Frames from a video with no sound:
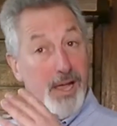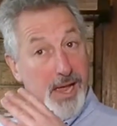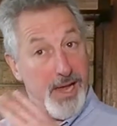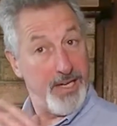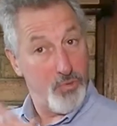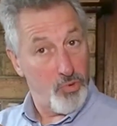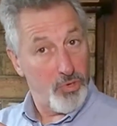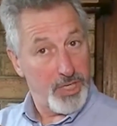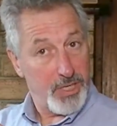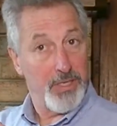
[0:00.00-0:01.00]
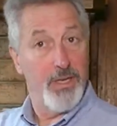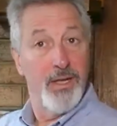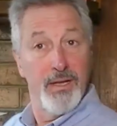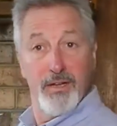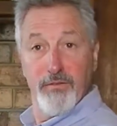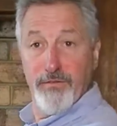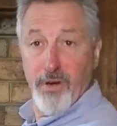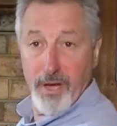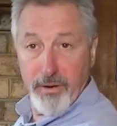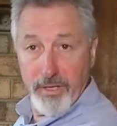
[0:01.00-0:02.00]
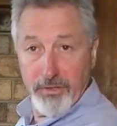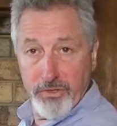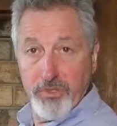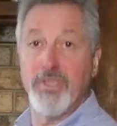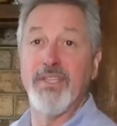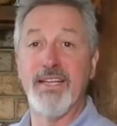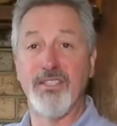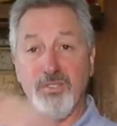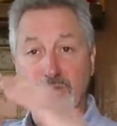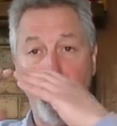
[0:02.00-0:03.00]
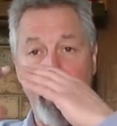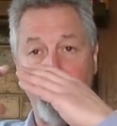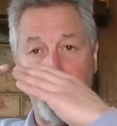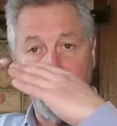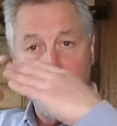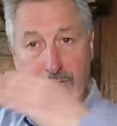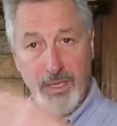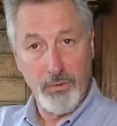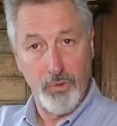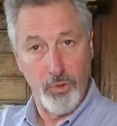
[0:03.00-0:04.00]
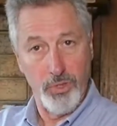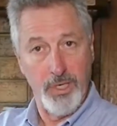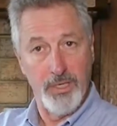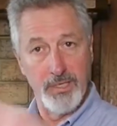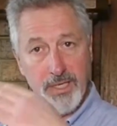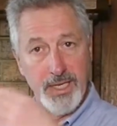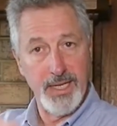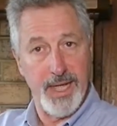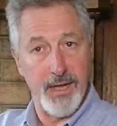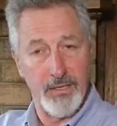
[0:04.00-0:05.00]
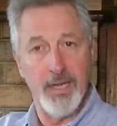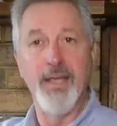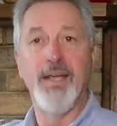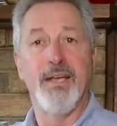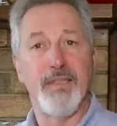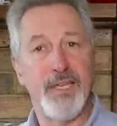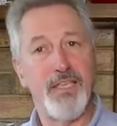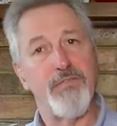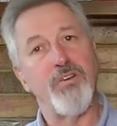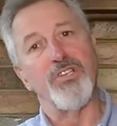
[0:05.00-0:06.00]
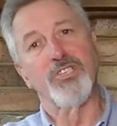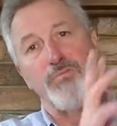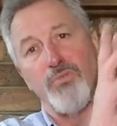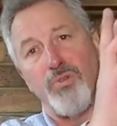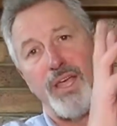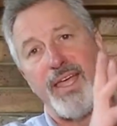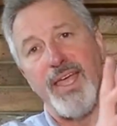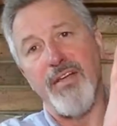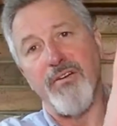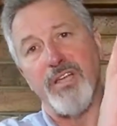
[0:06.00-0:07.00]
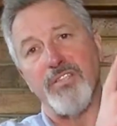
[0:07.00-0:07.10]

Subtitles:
an Edwardian fire insert, that's the one with the metal hood sticking out, then you've got a smaller area